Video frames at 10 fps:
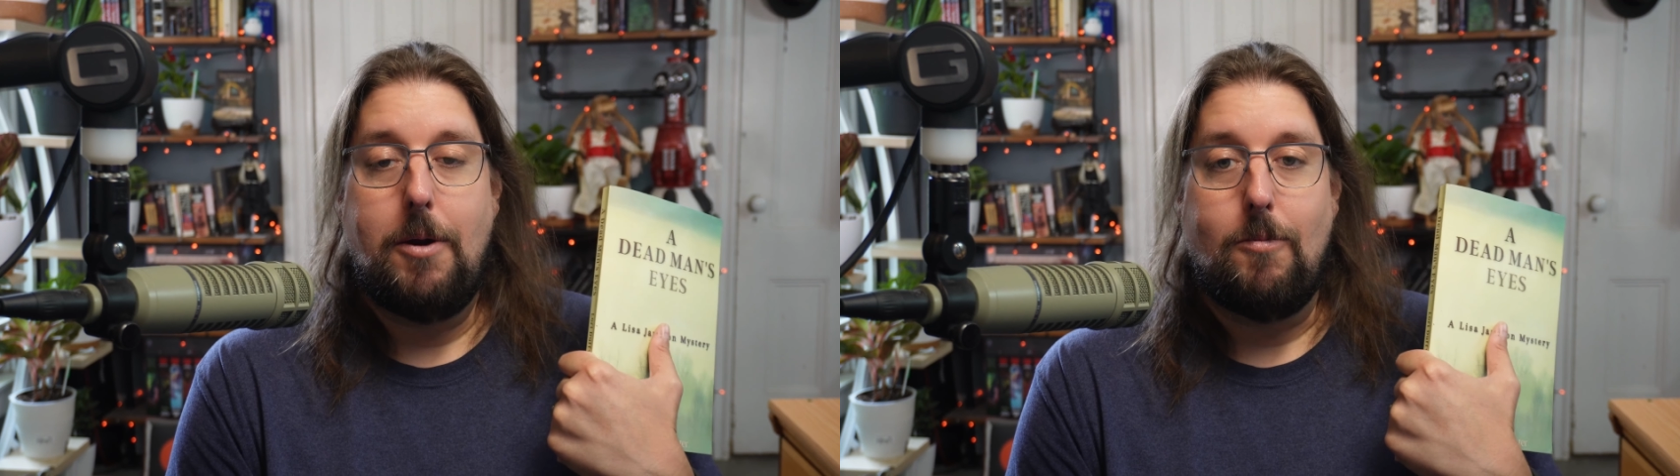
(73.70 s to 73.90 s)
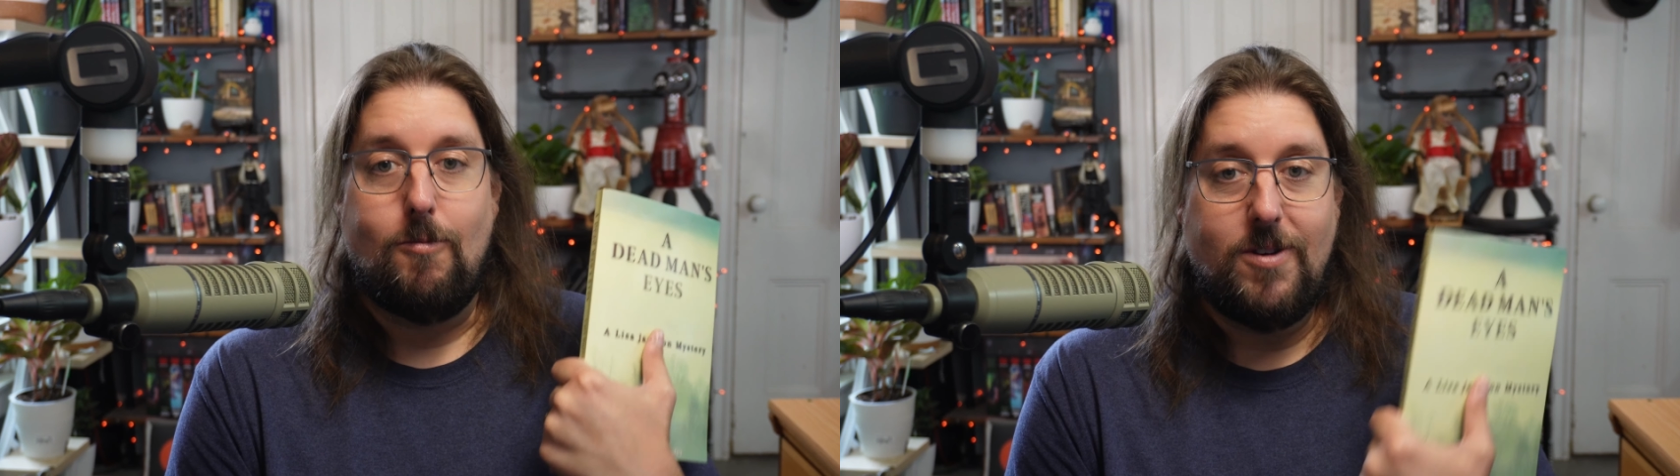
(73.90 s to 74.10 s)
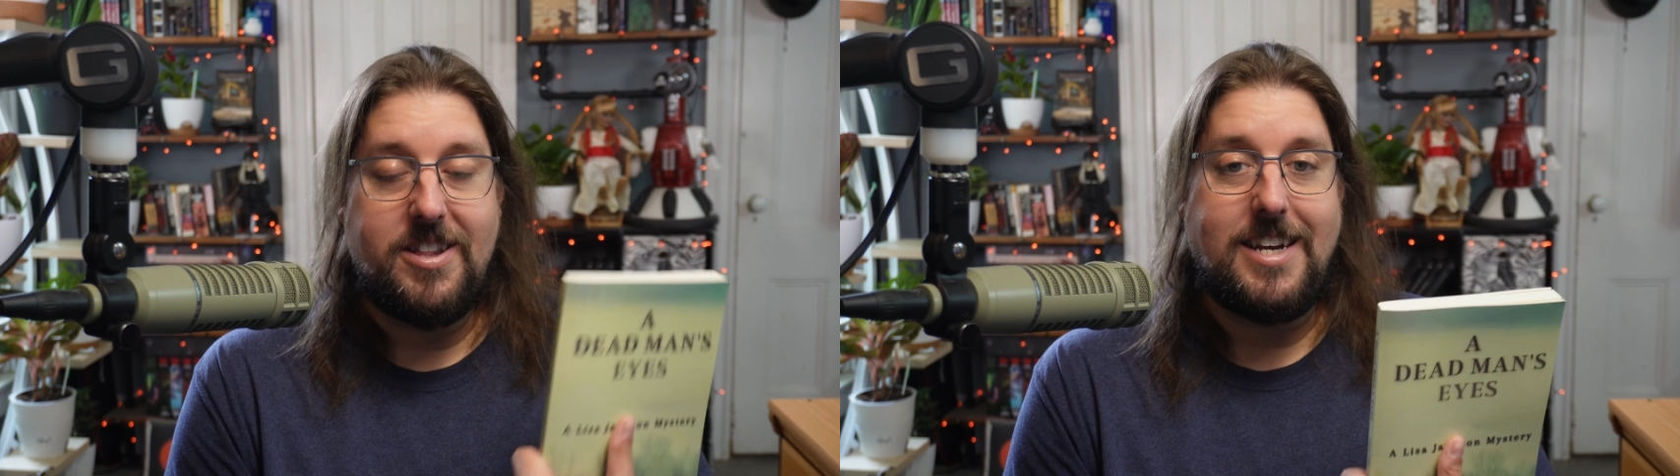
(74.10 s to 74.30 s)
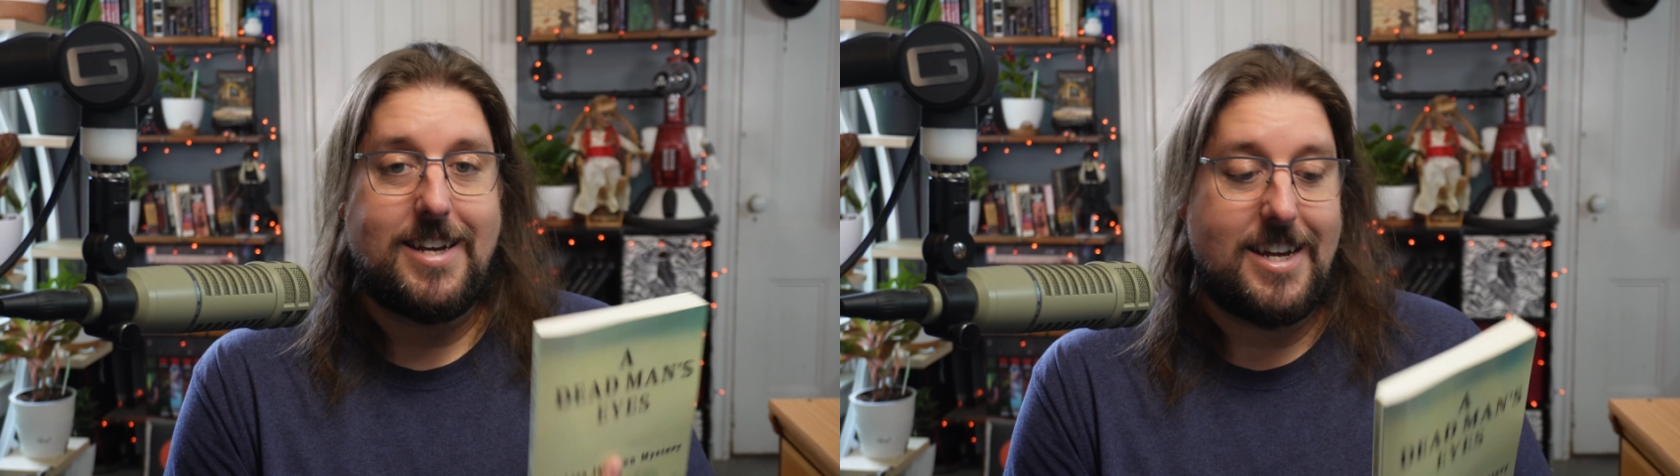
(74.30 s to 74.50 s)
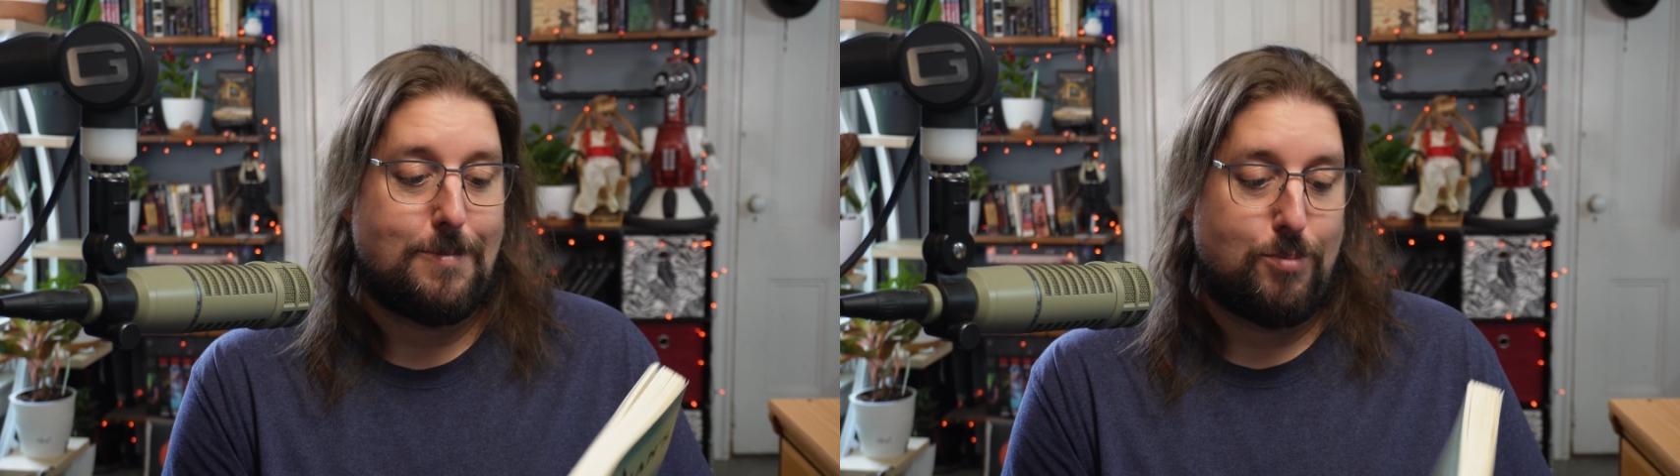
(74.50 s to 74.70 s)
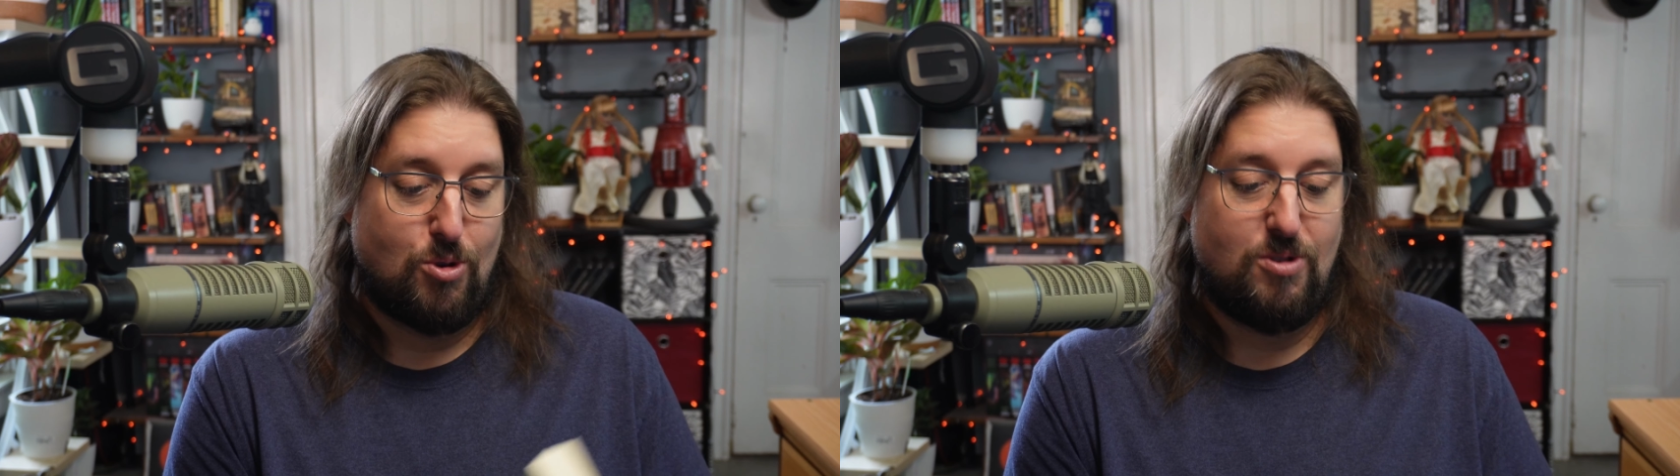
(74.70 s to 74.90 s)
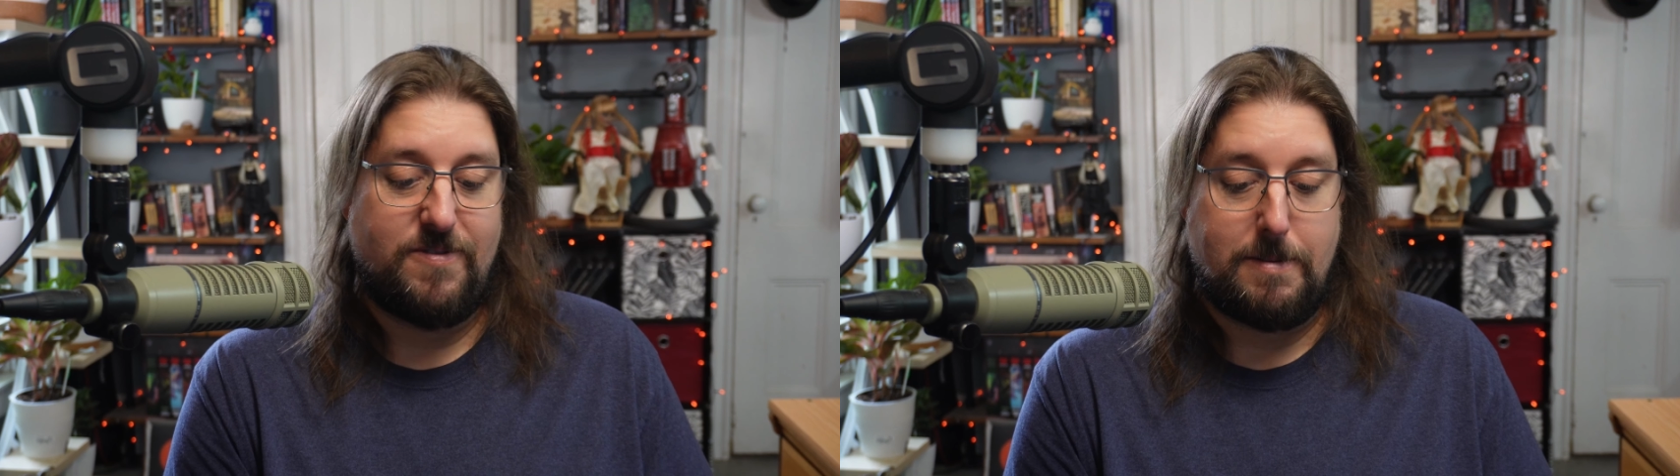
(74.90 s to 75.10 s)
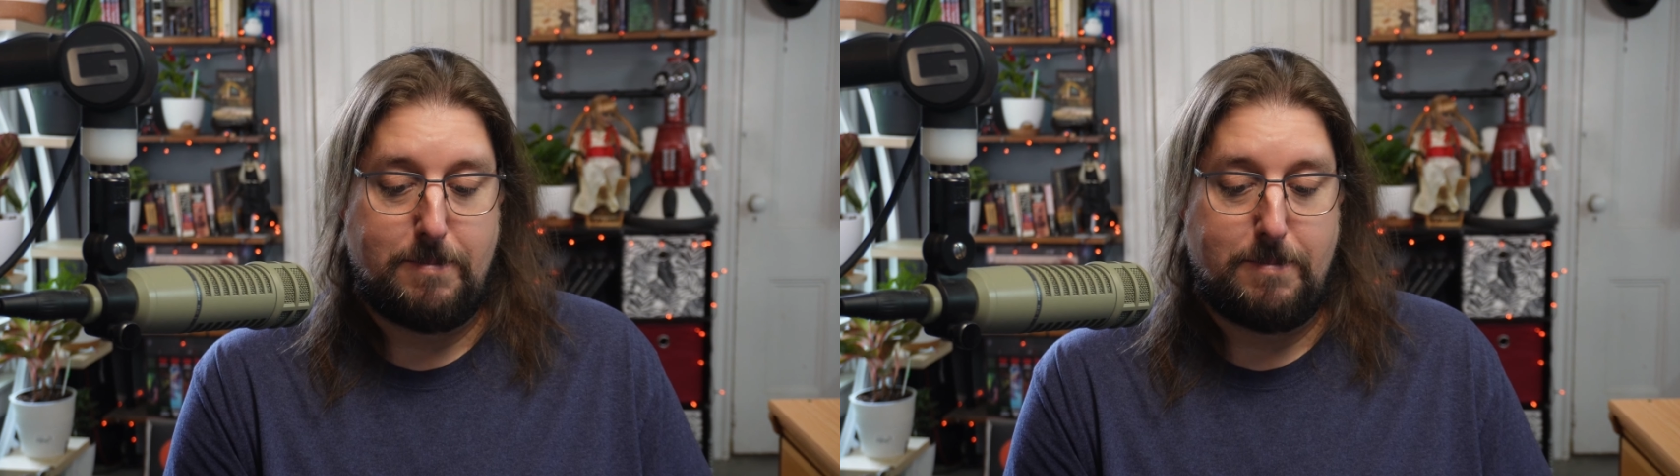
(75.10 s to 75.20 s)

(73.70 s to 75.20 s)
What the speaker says: really did prove to